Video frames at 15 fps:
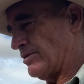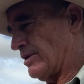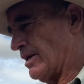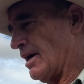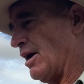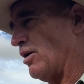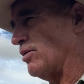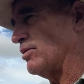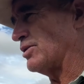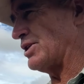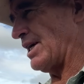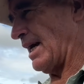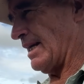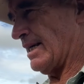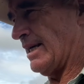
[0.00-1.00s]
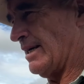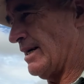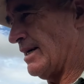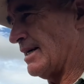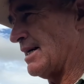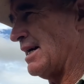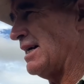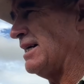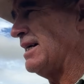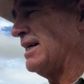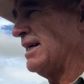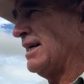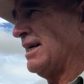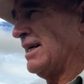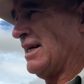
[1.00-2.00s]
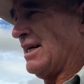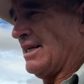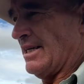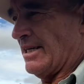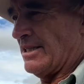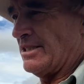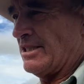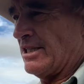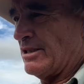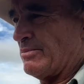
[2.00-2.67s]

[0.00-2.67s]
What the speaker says: whole set, okay? Now this has just